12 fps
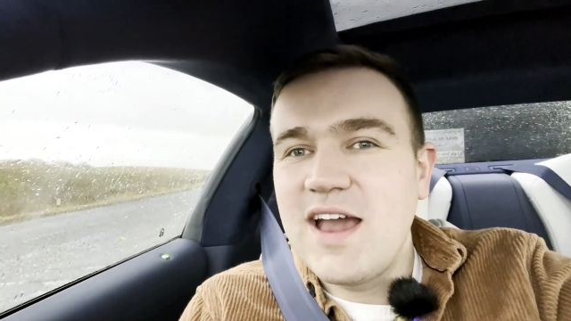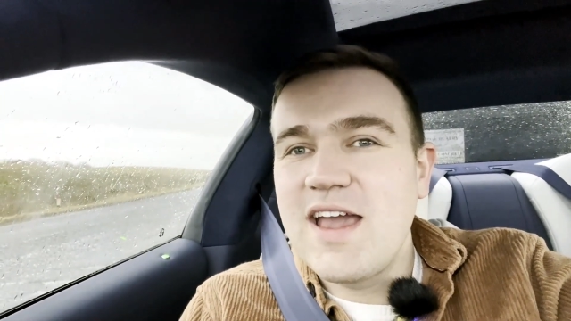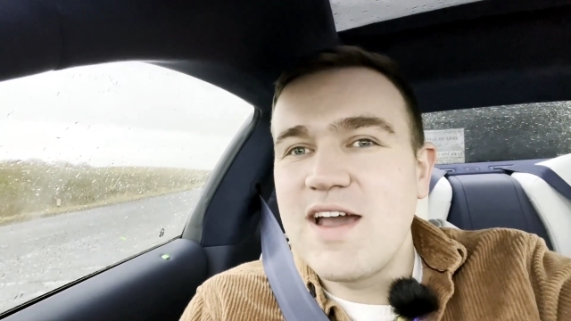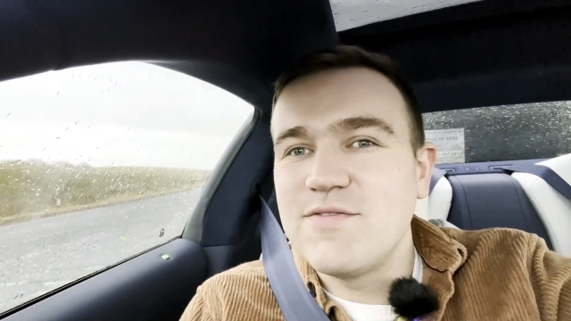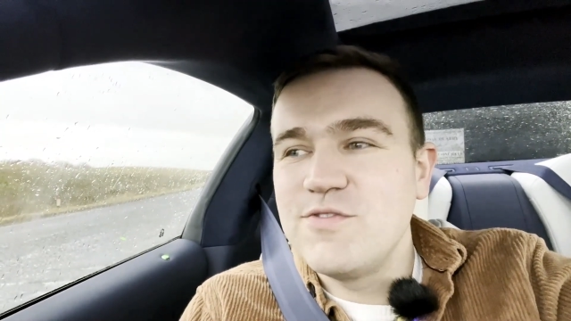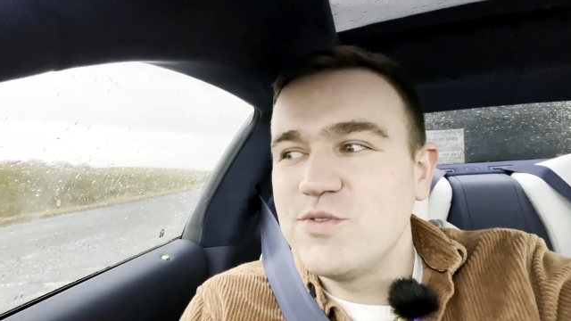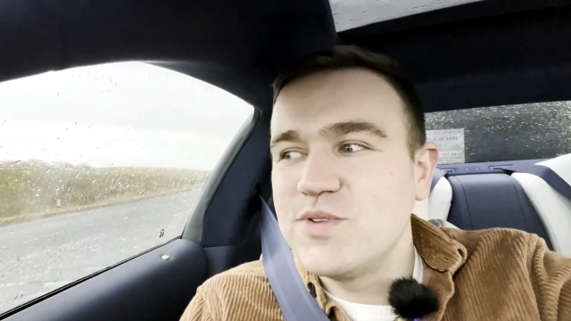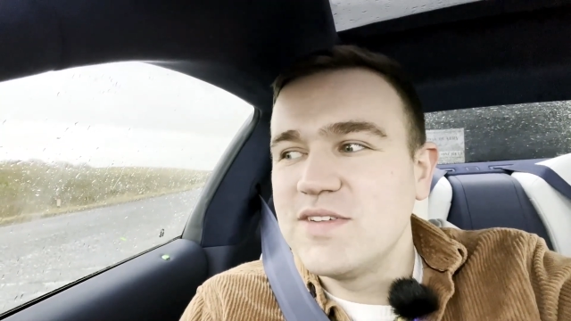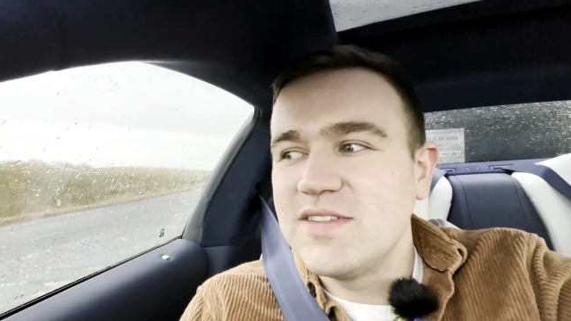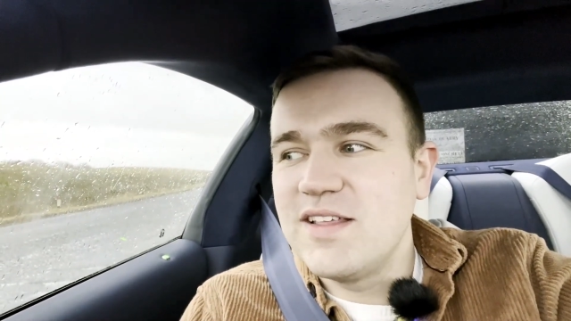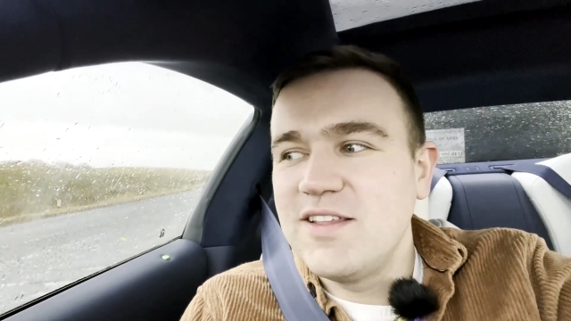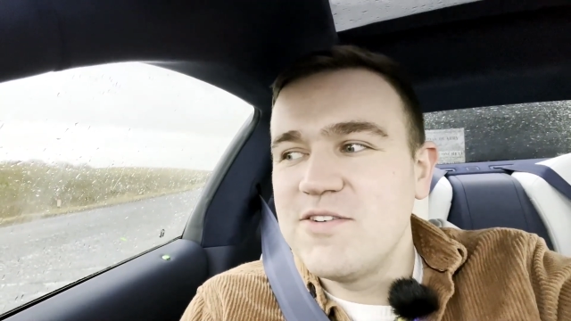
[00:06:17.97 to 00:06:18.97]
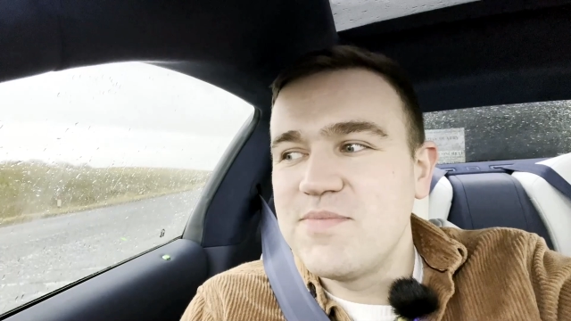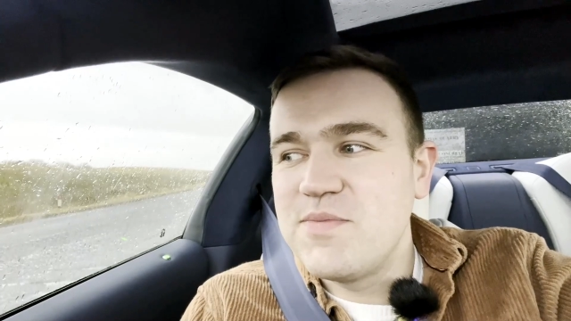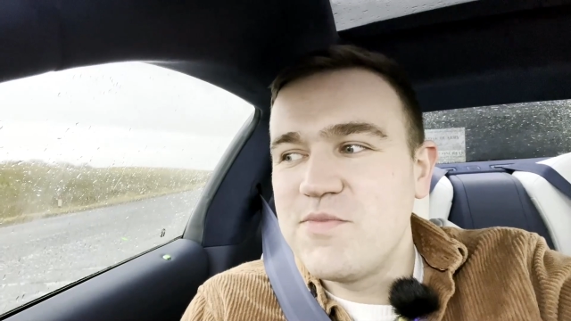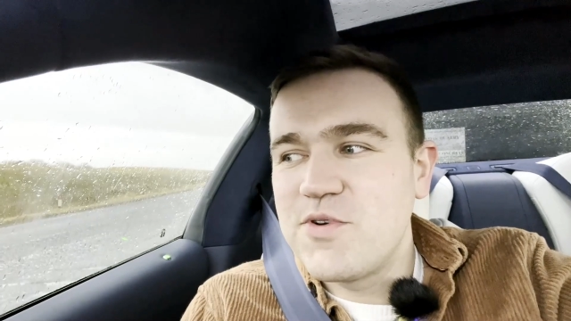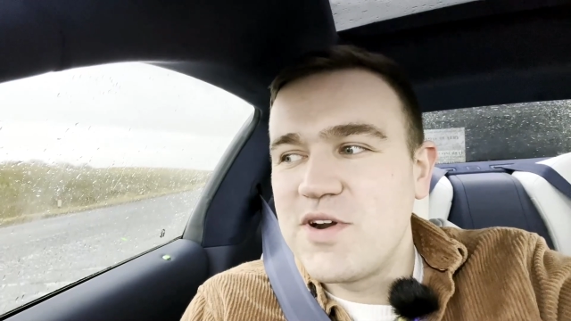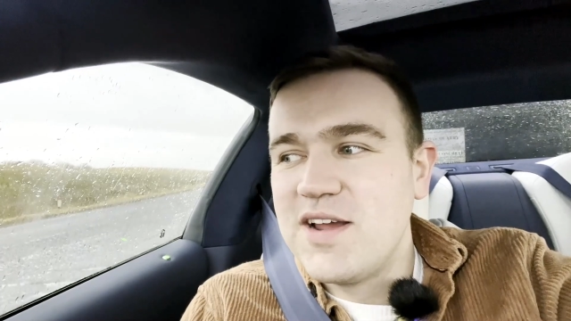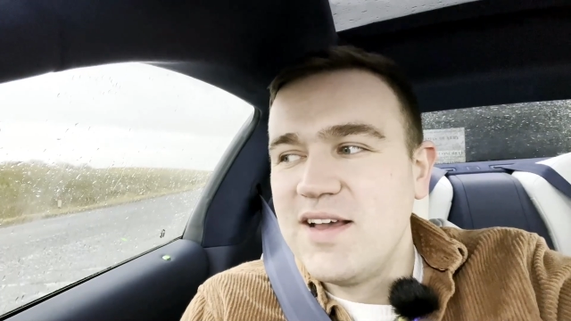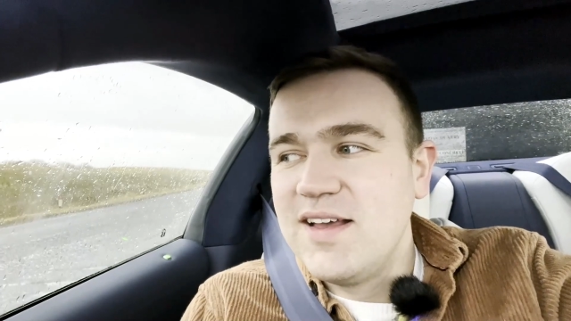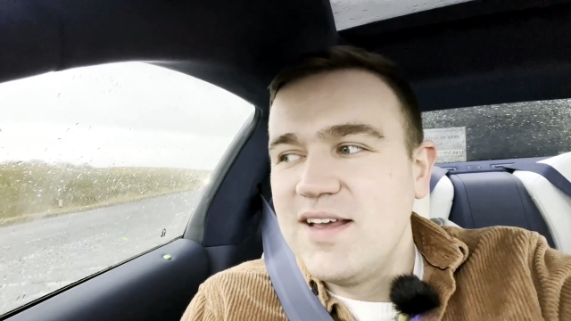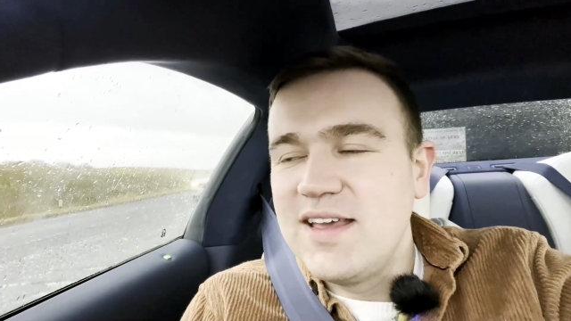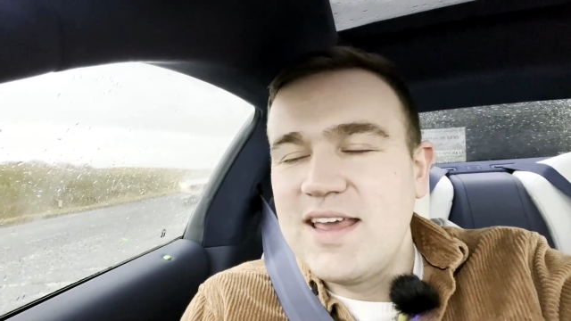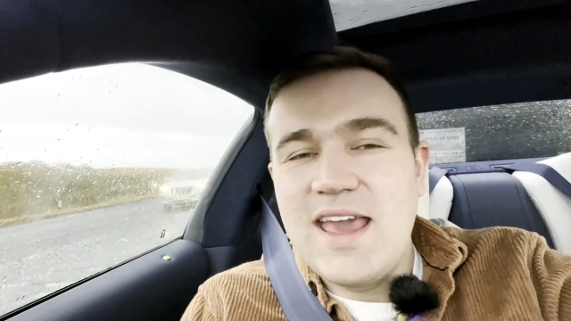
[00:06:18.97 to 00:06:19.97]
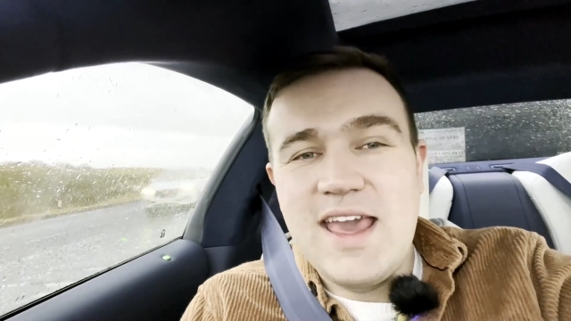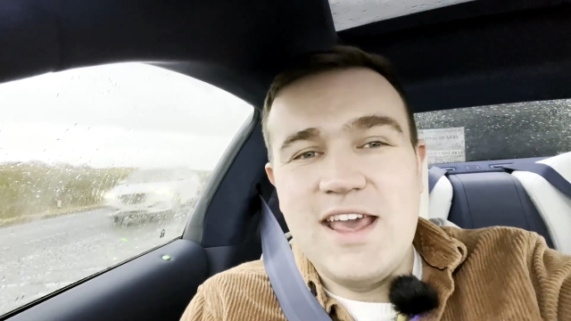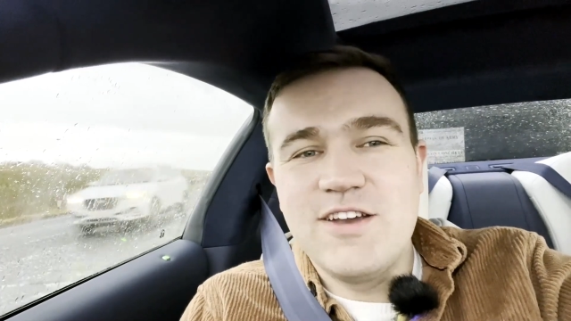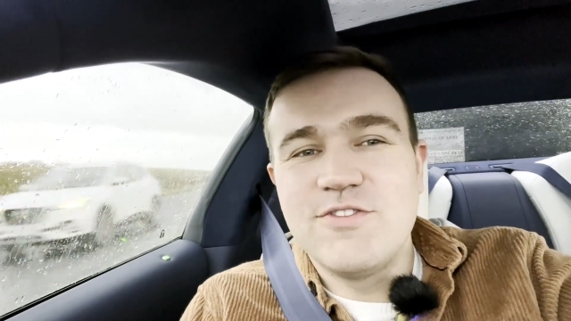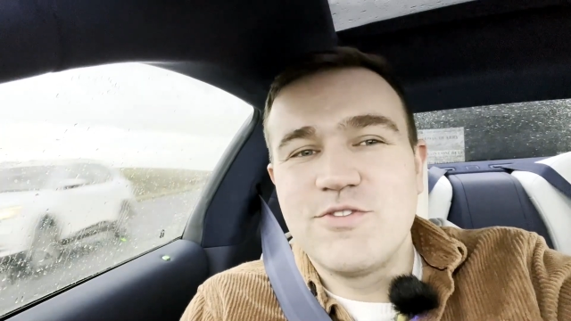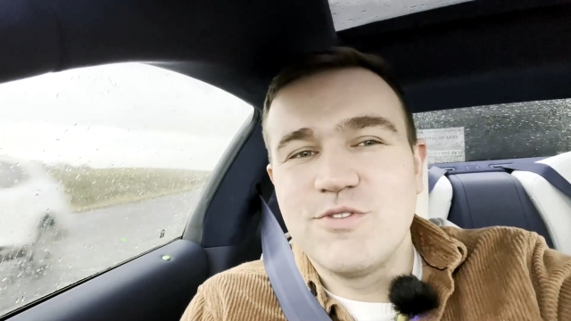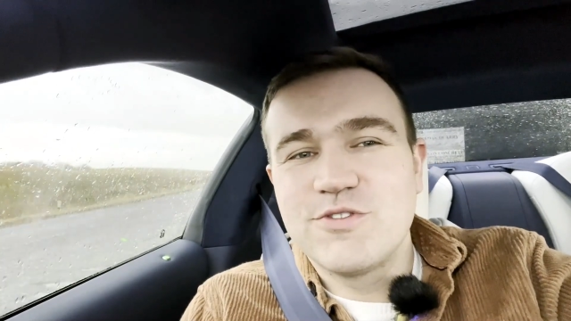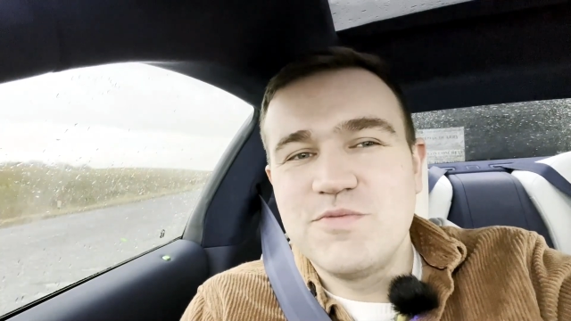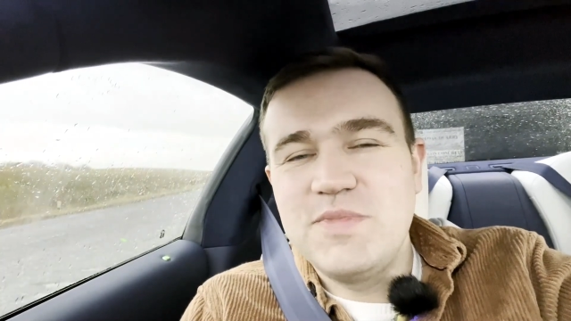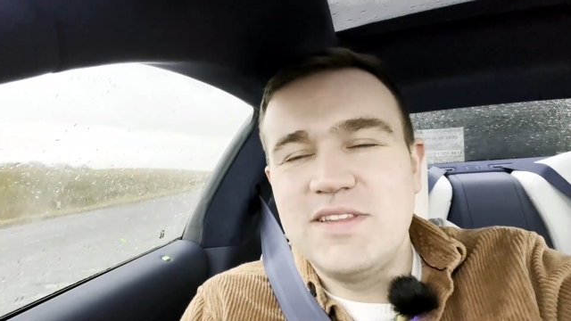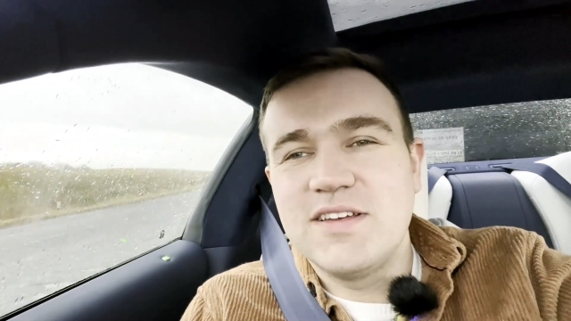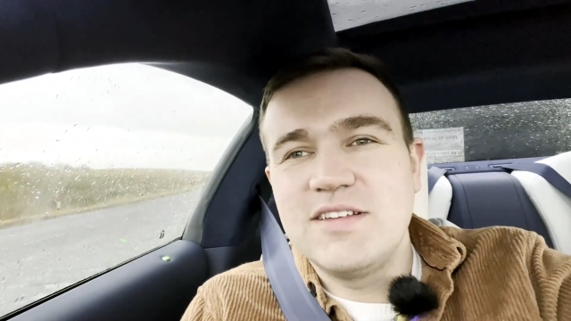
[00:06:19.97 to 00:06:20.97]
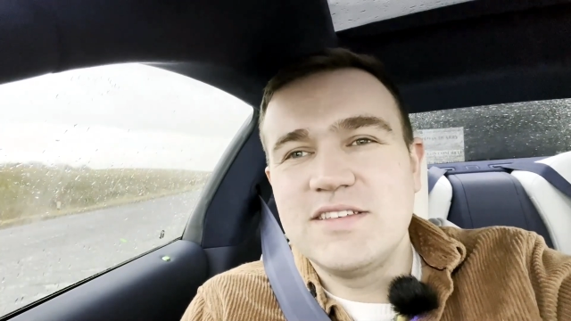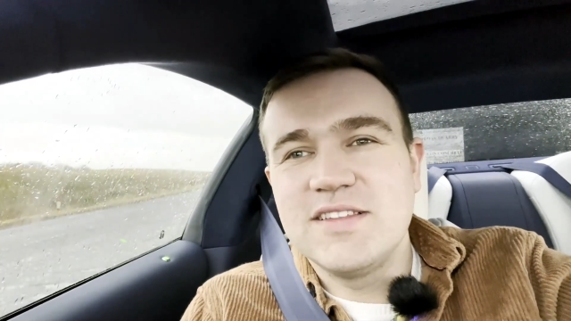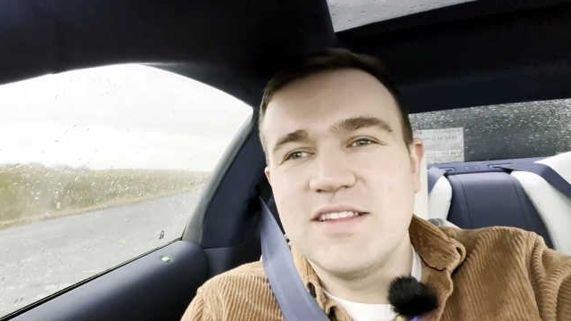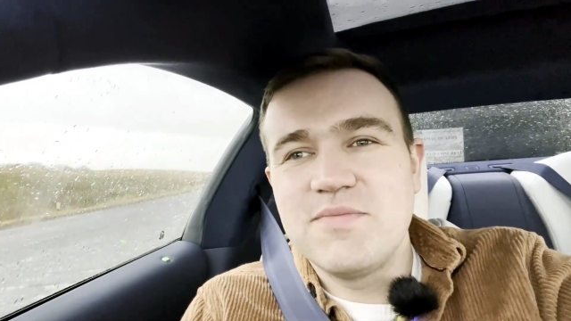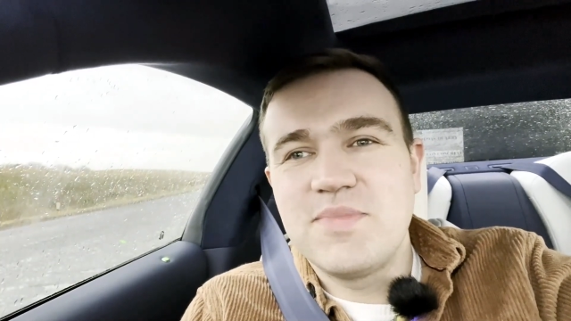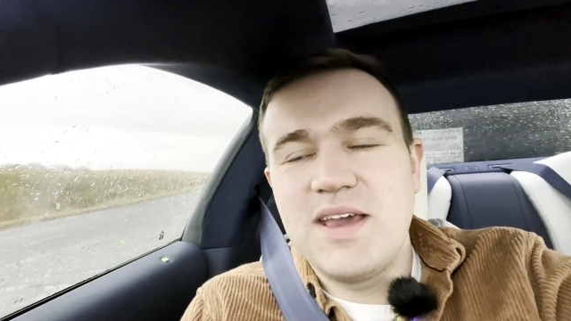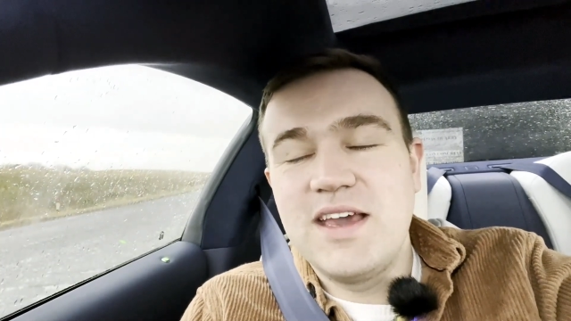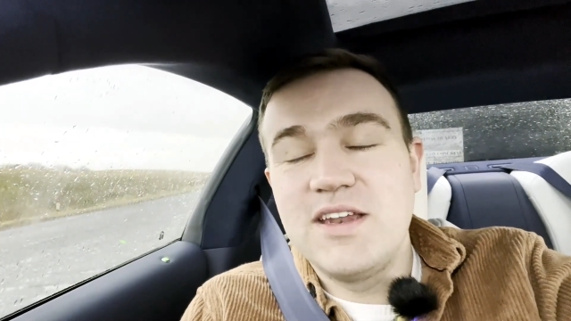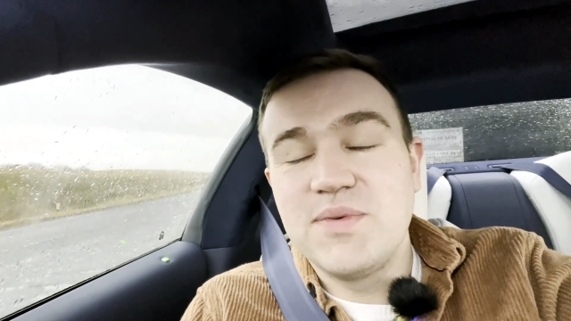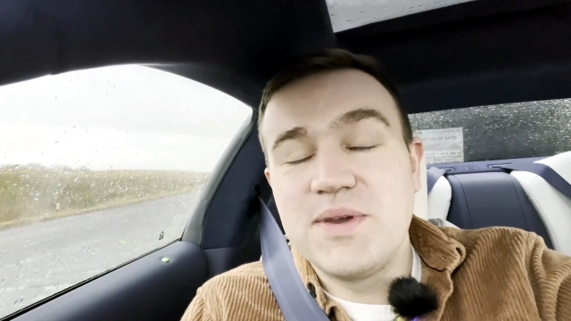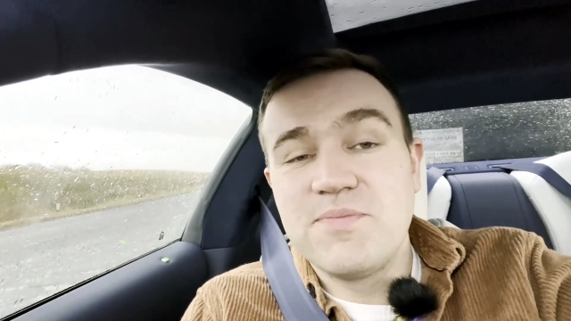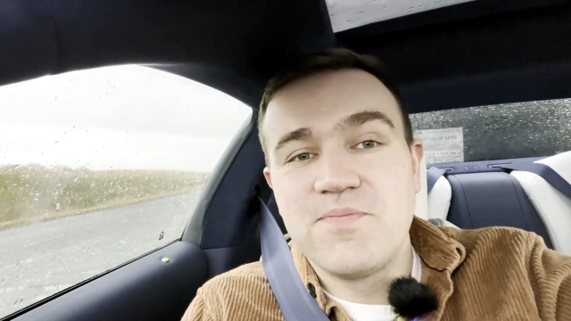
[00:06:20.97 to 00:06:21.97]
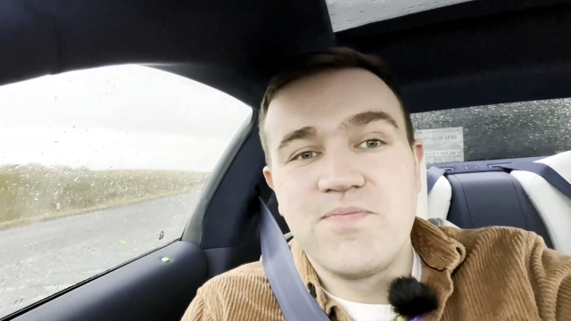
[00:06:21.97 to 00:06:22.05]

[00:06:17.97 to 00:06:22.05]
I have noticed a little bit more hate in social media recently, but anyway.